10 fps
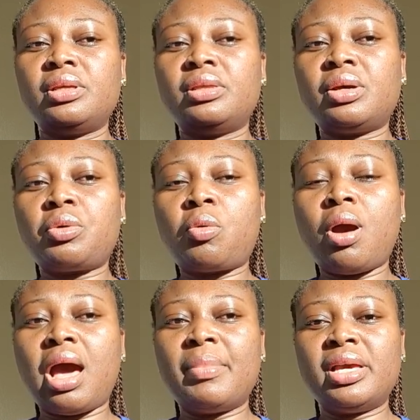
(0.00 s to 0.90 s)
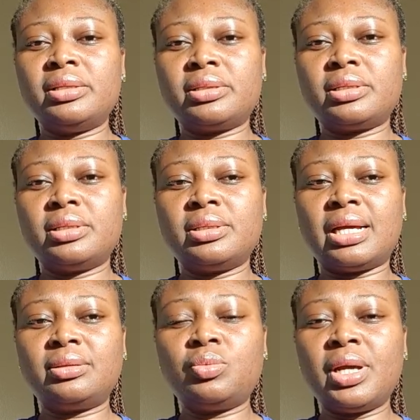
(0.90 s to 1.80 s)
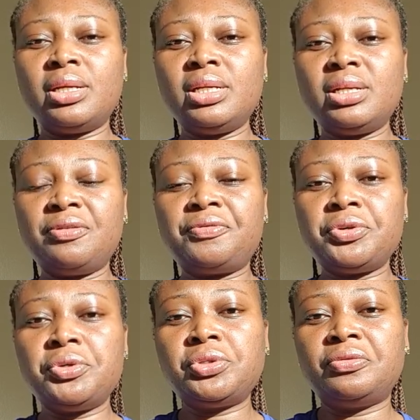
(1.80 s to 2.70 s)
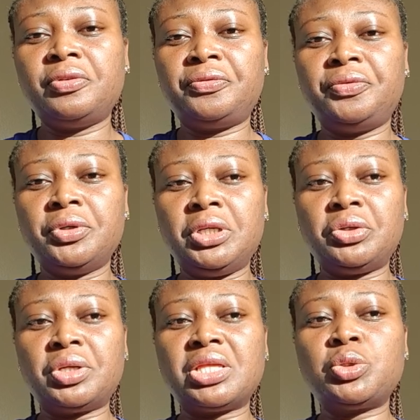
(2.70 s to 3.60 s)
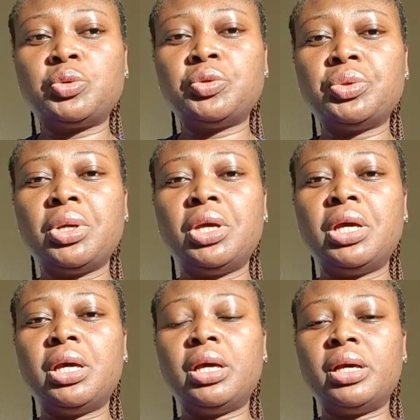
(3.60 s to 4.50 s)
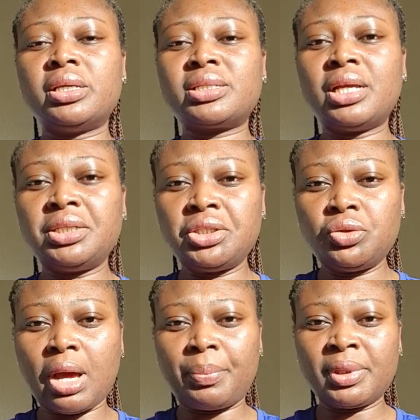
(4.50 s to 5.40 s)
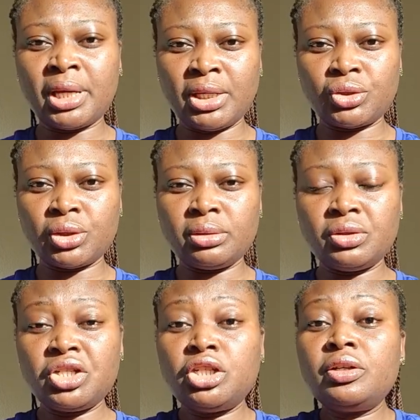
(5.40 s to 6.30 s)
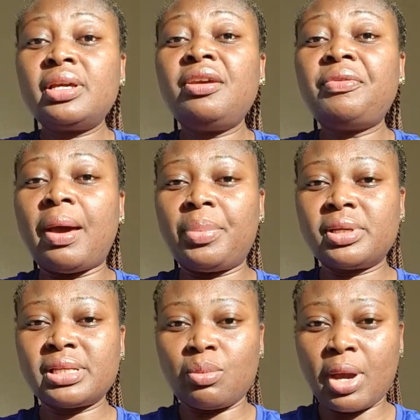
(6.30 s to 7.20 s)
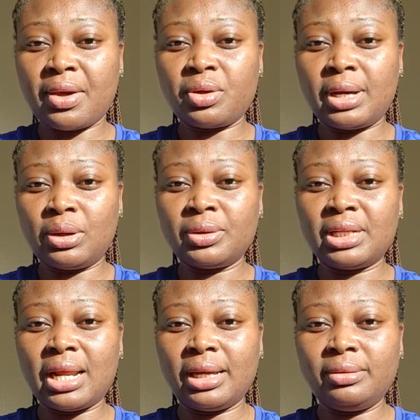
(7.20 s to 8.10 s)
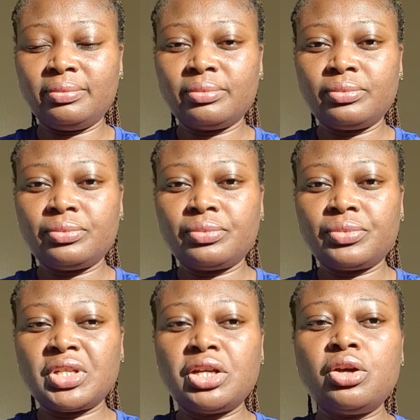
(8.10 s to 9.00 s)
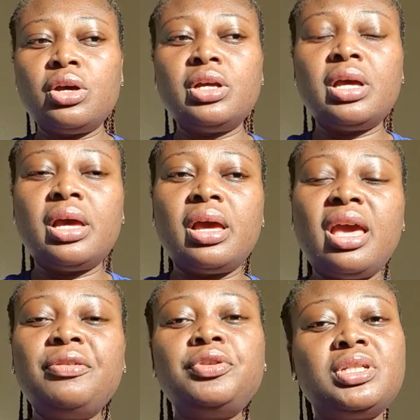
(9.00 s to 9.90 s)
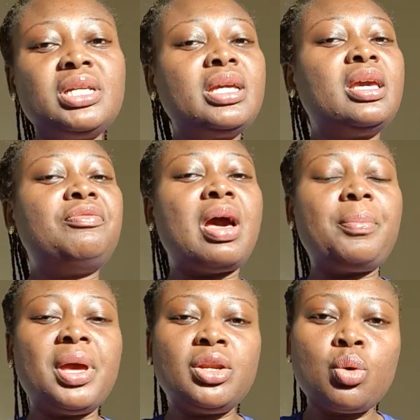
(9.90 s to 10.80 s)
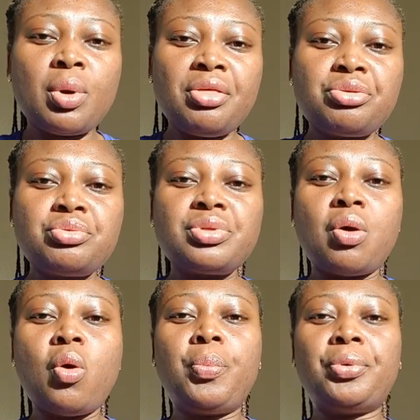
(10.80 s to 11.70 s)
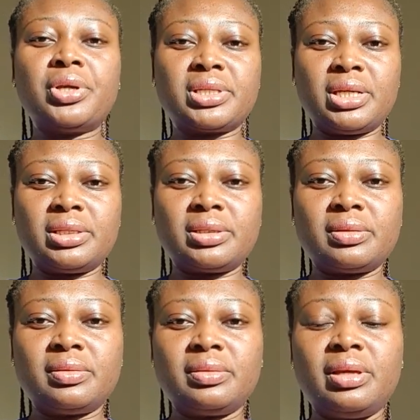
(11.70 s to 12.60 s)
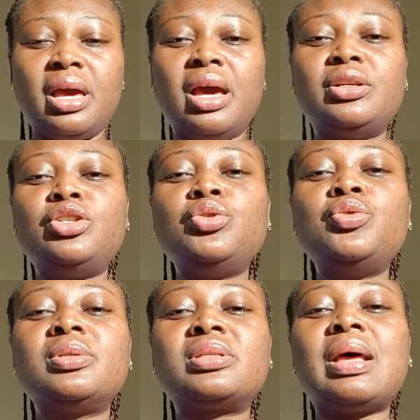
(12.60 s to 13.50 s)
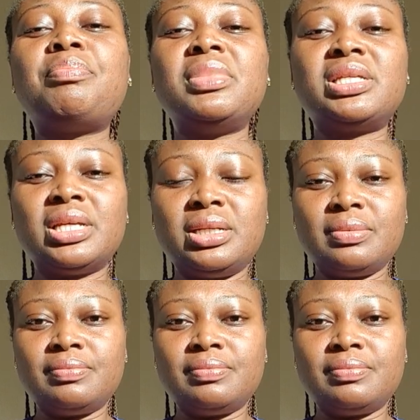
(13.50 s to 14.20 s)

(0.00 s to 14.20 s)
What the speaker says: the requirements that were needed for you to fulfill in order to send in your application? Did you give up somewhere along the line? If you didn't give up and you went through the whole process and you submitted,